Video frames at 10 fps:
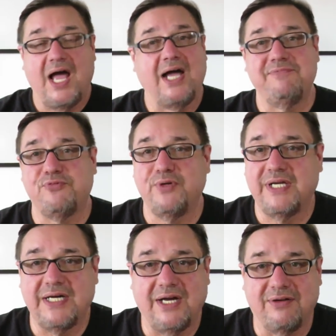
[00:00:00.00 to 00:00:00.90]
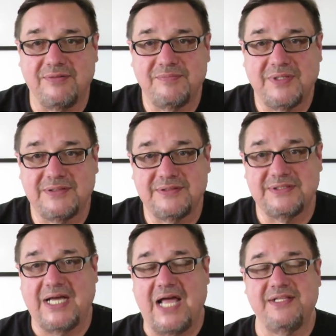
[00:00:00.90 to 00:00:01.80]
I'm freaking out.
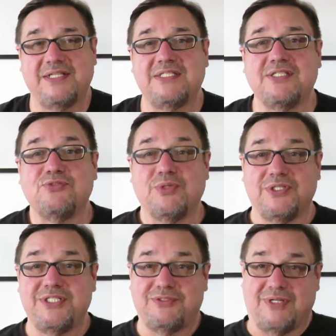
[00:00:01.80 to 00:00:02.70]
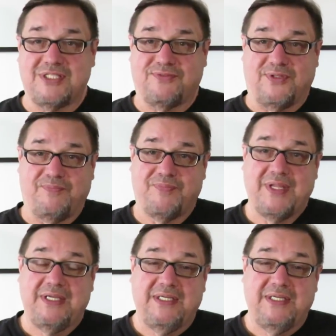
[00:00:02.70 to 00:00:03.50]
I, this is really stressful.